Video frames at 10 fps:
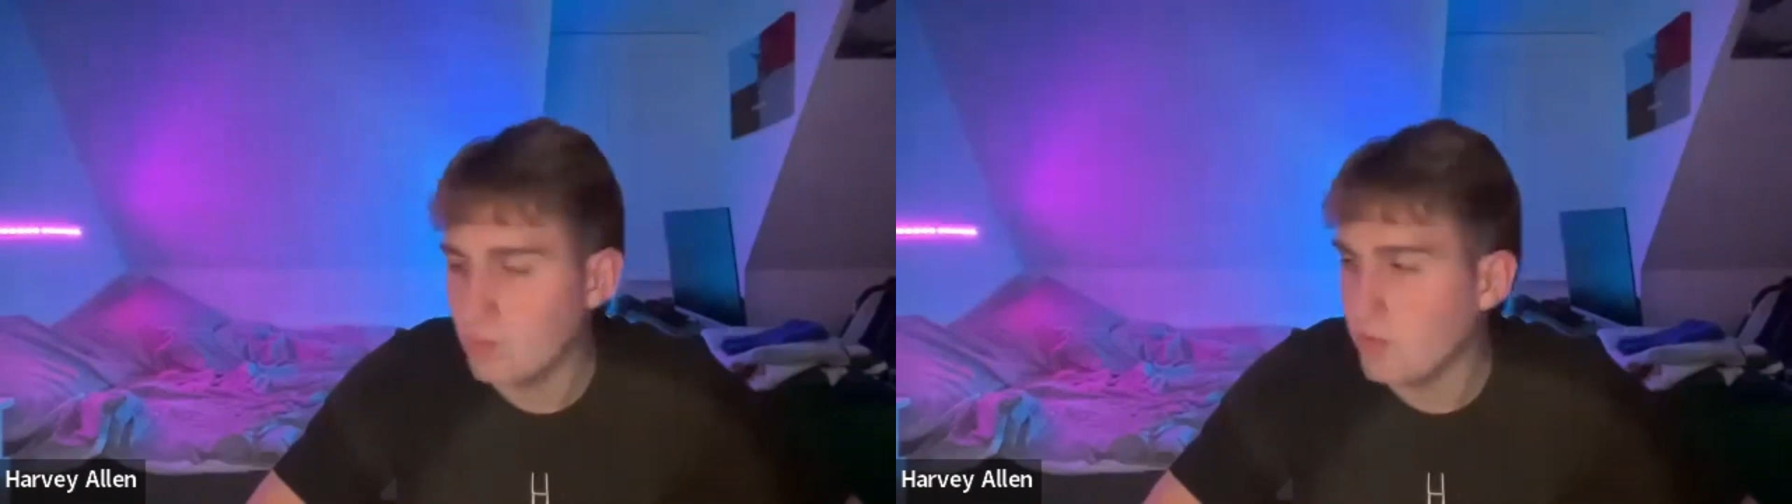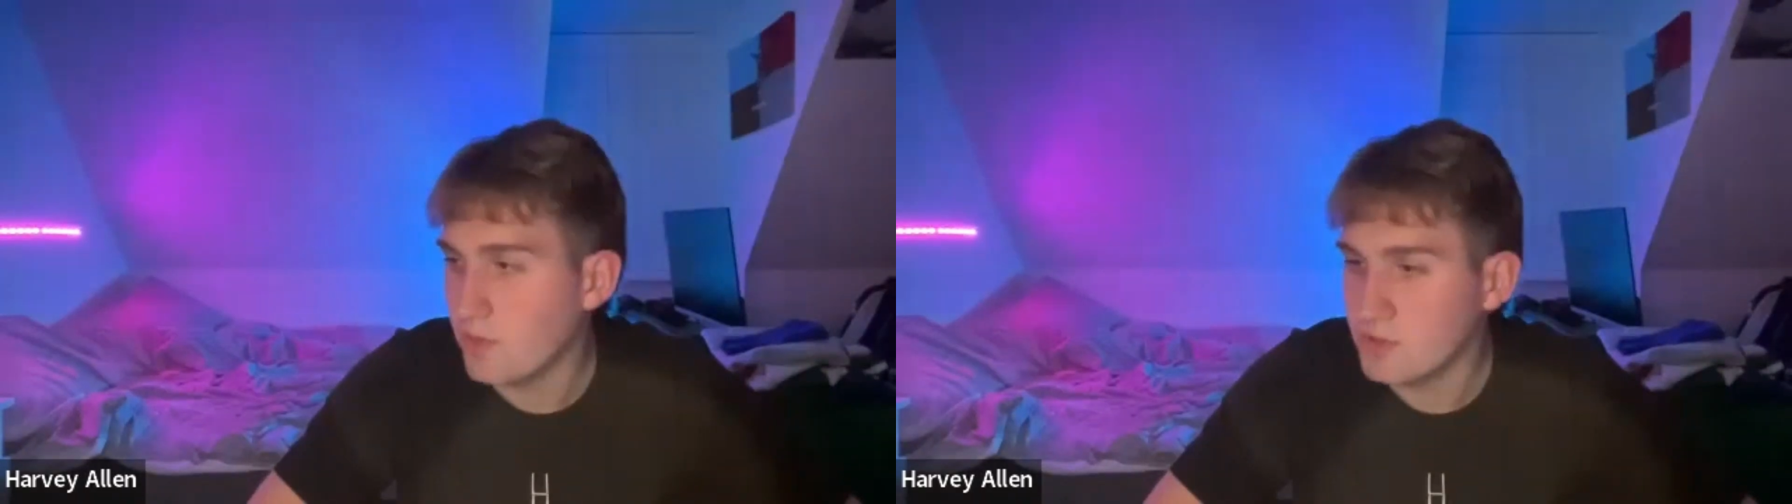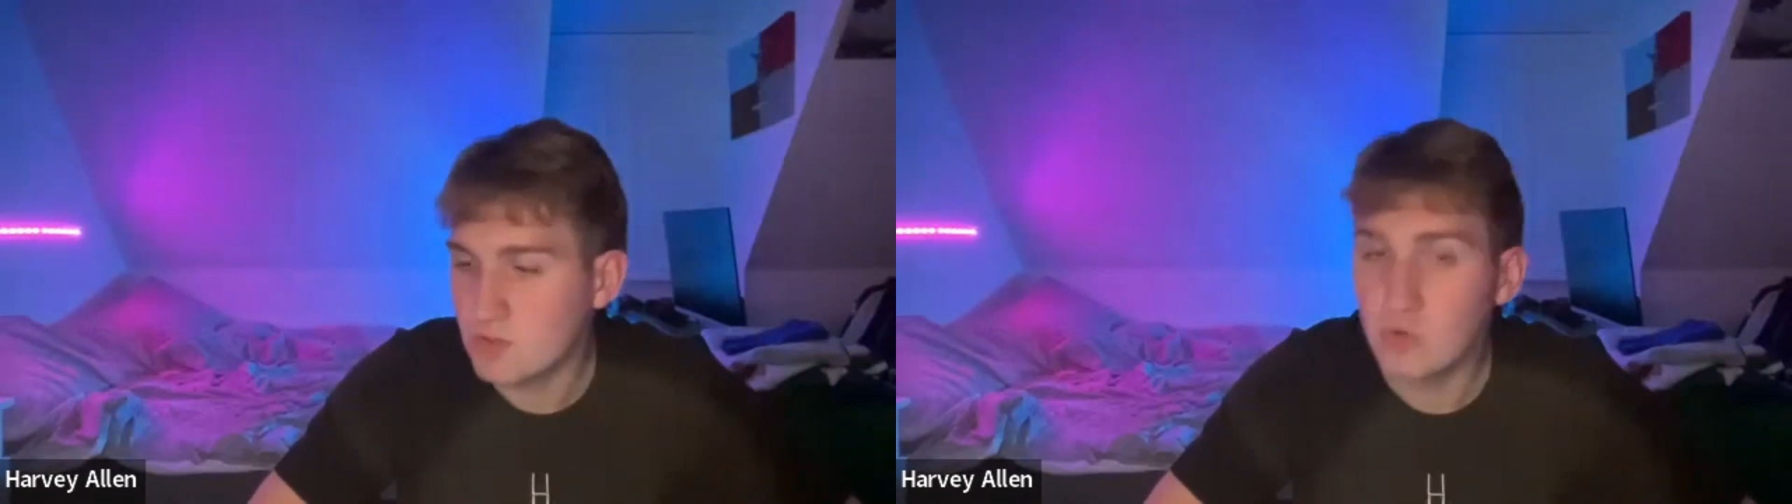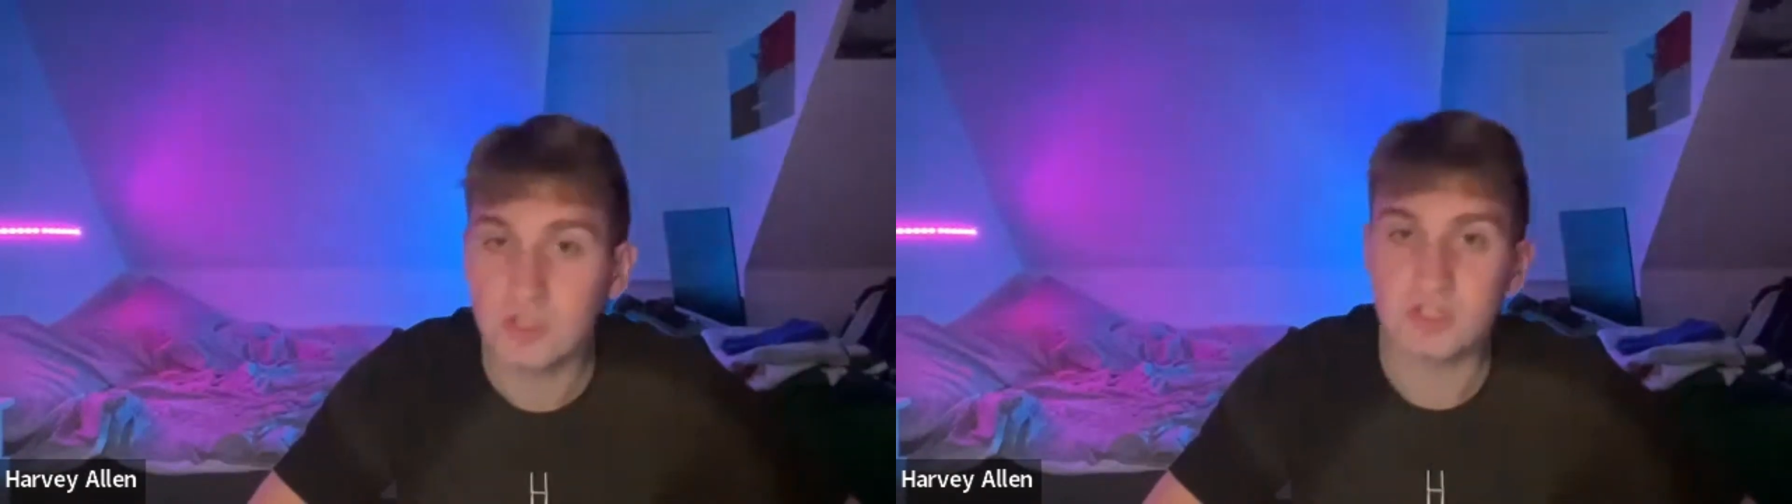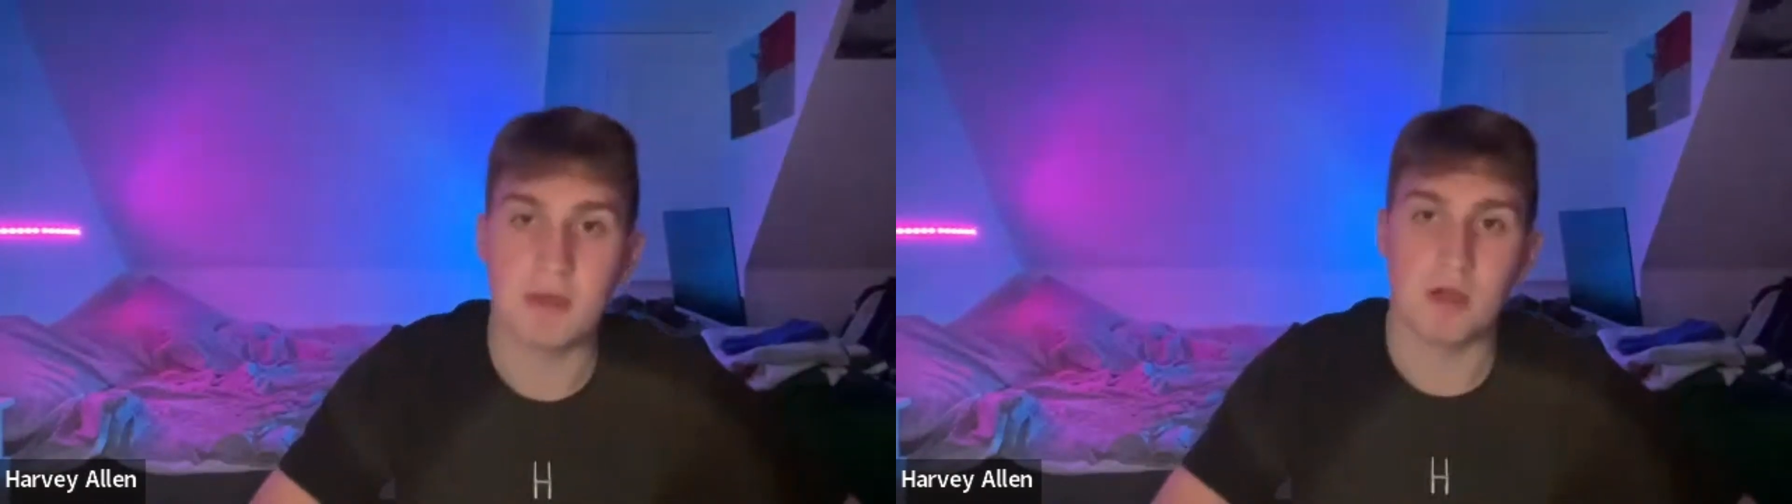Well, there were
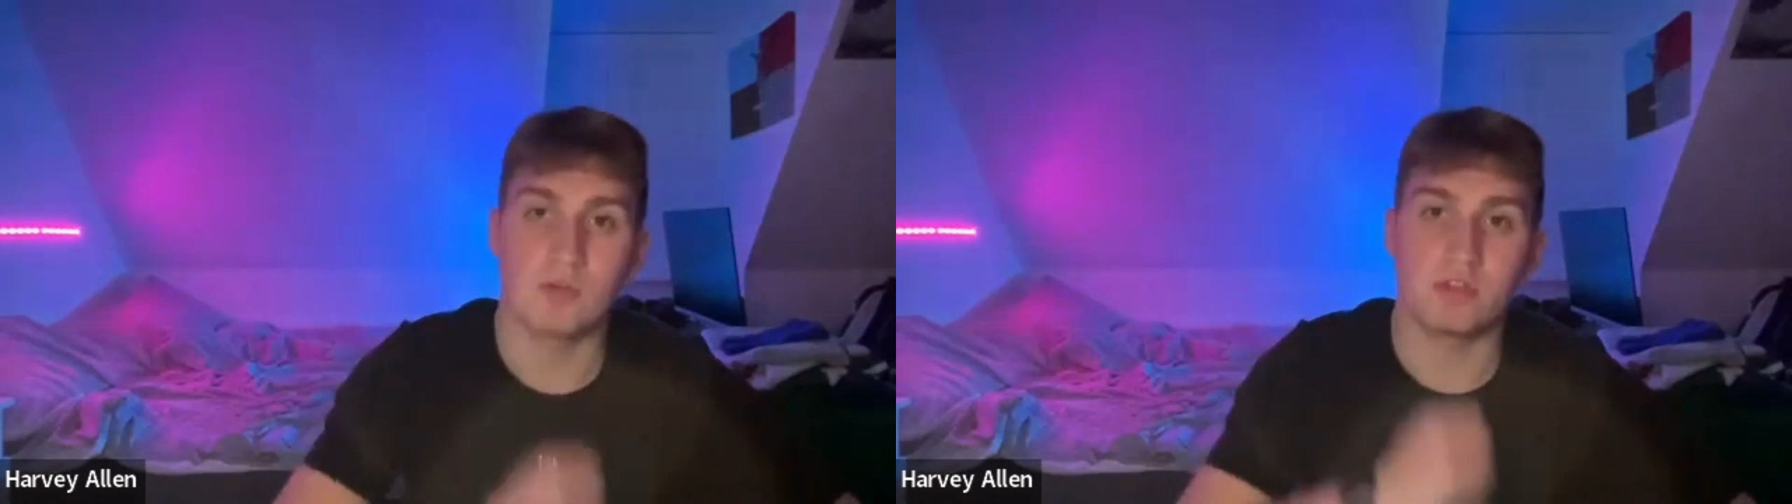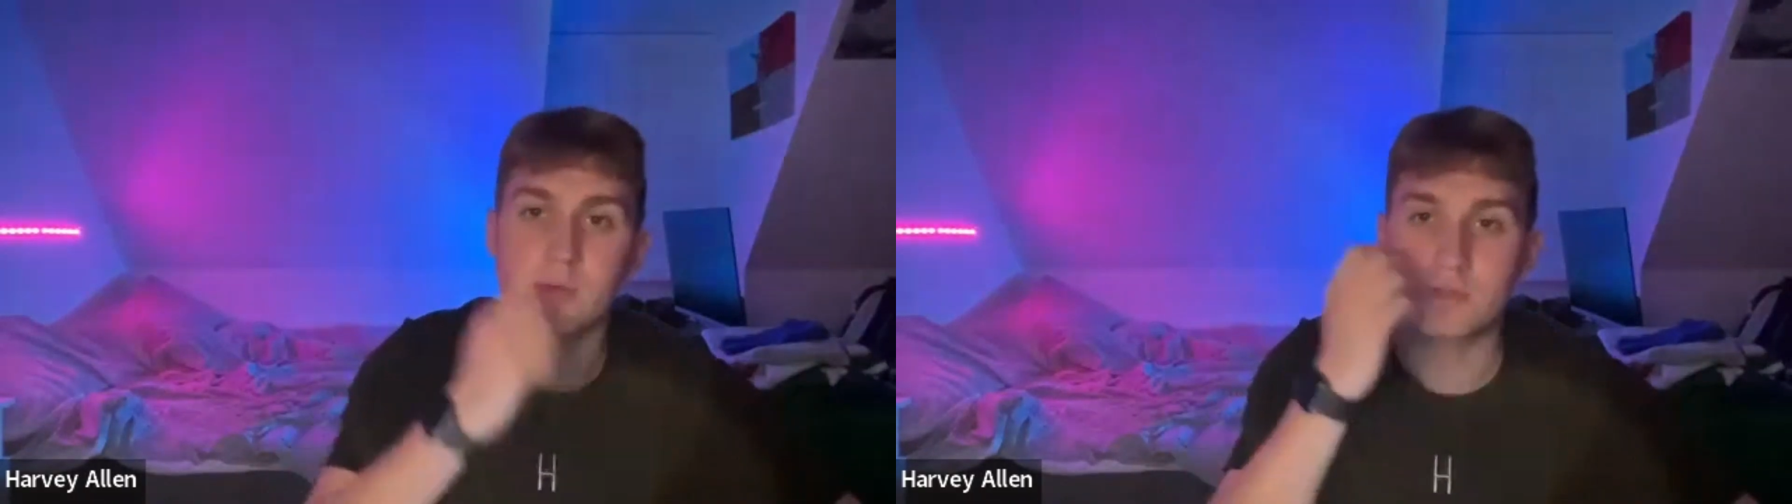talks about